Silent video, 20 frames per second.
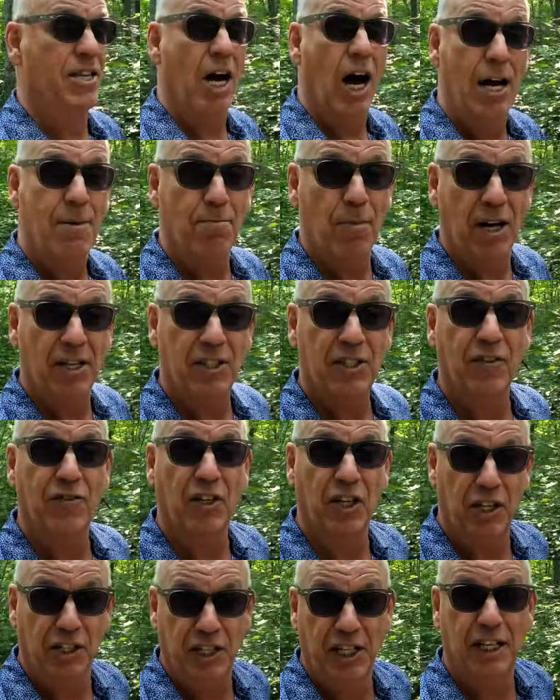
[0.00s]
nine months
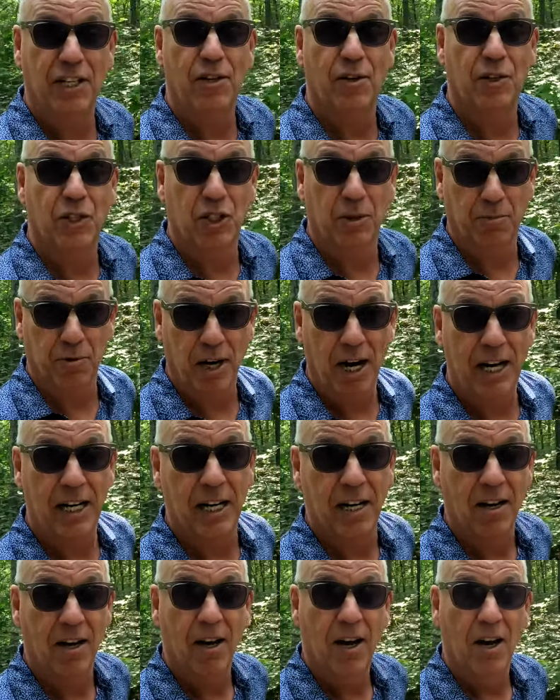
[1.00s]
of continuous
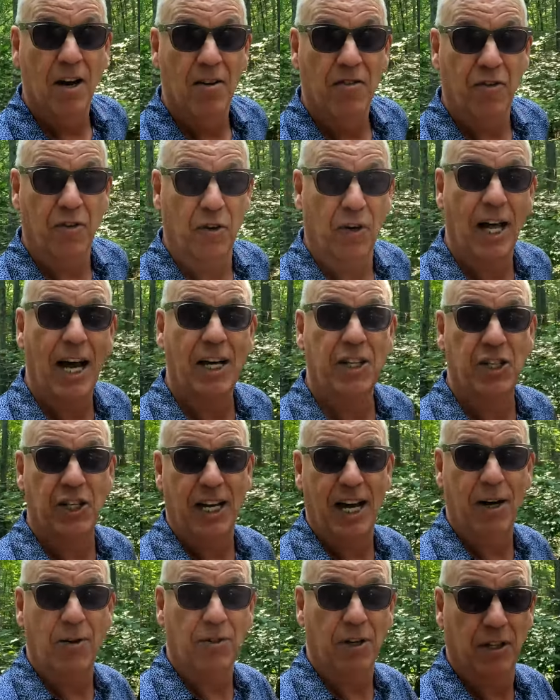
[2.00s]
sobriety for
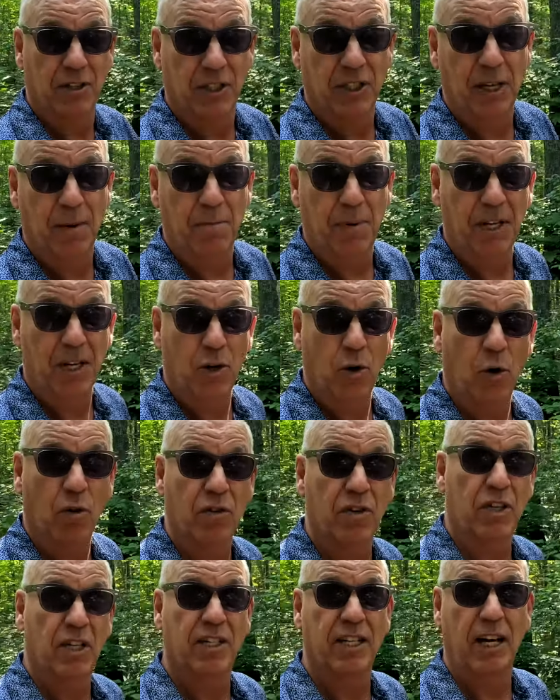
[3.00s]
lashing out on somebody
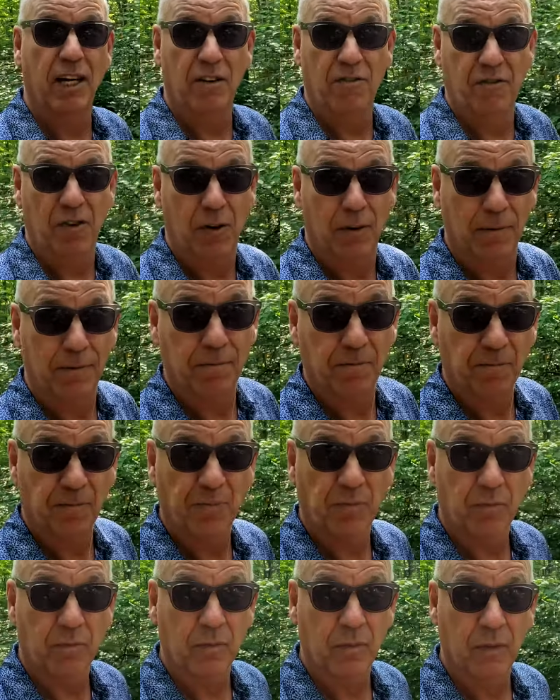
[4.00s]
over the telephone.
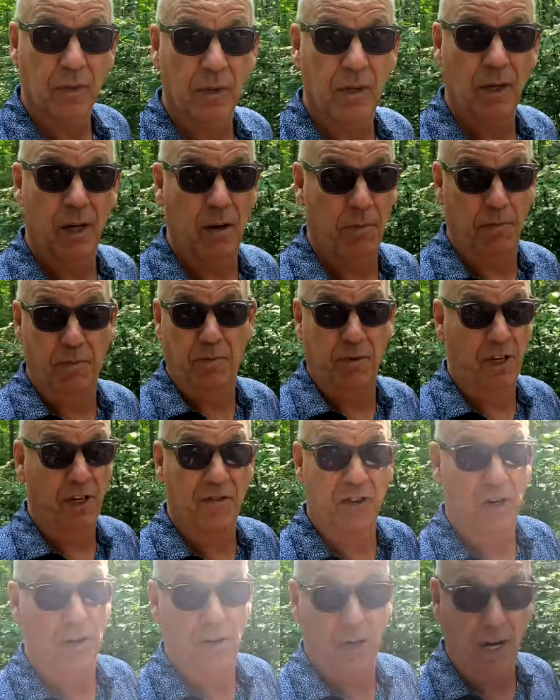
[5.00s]
Uh,
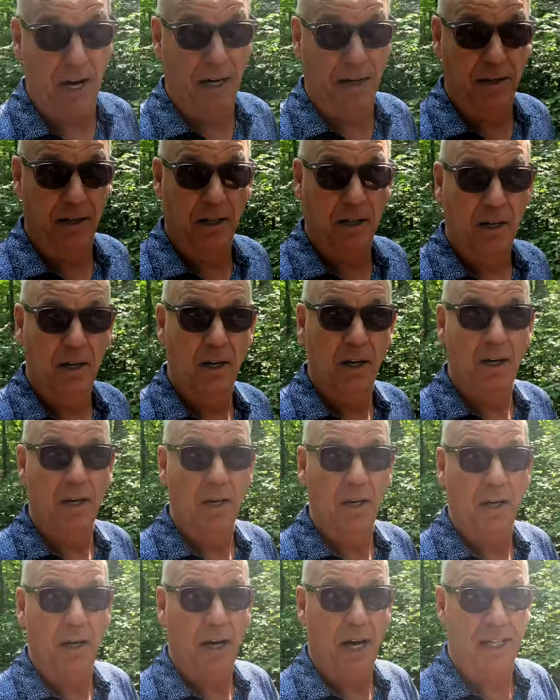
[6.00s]
believe it or not,
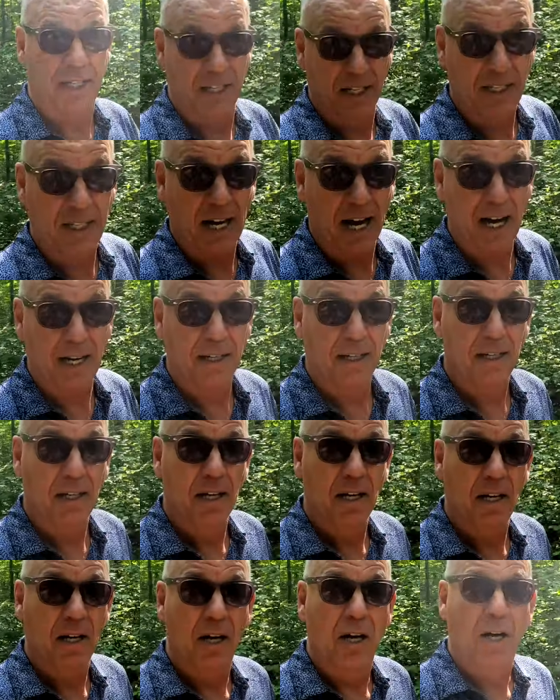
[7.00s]
I did that.
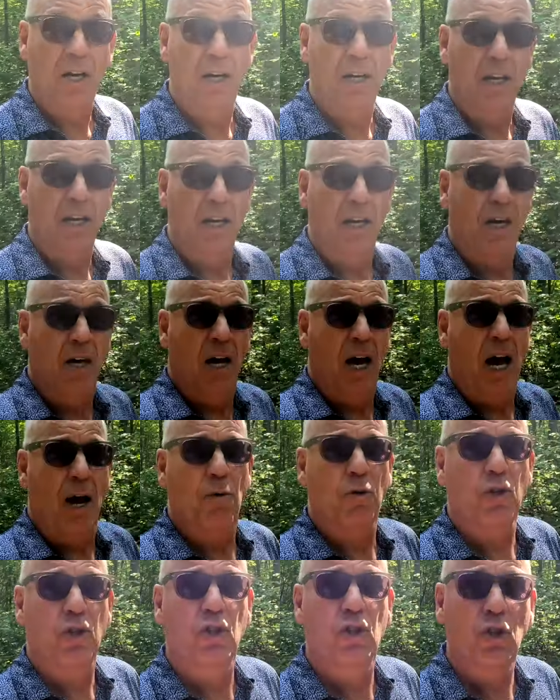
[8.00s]
I
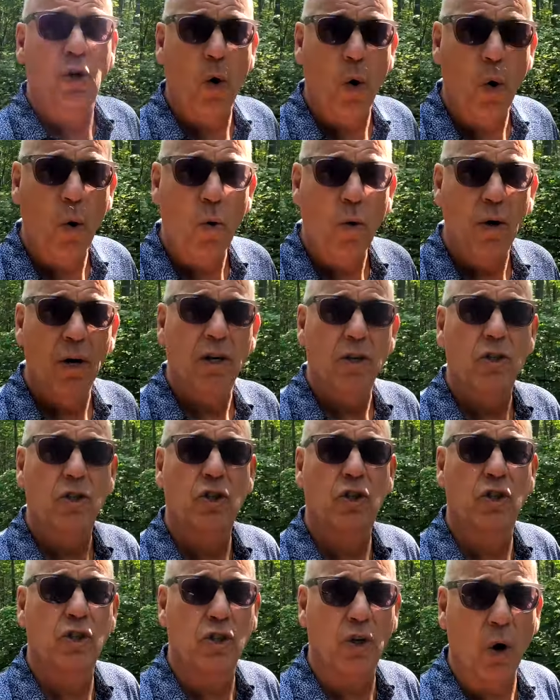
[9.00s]
was so,
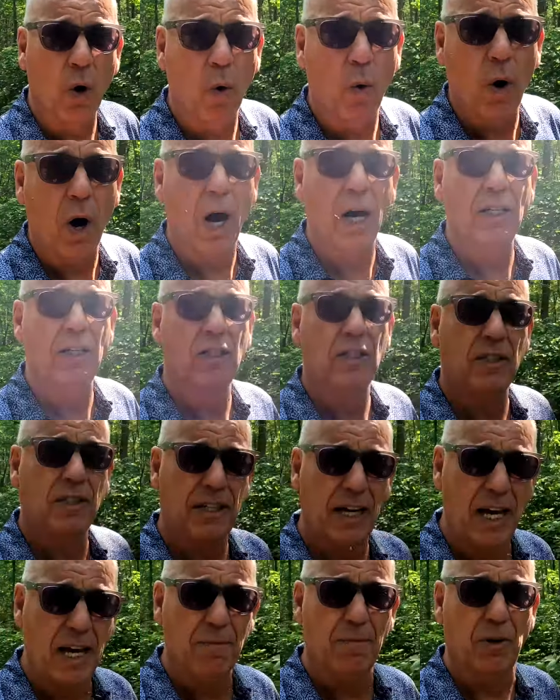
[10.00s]
so
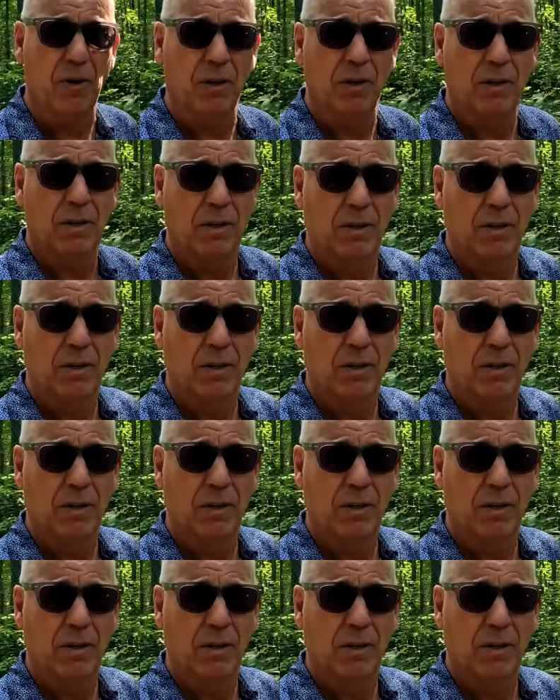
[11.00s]
unstable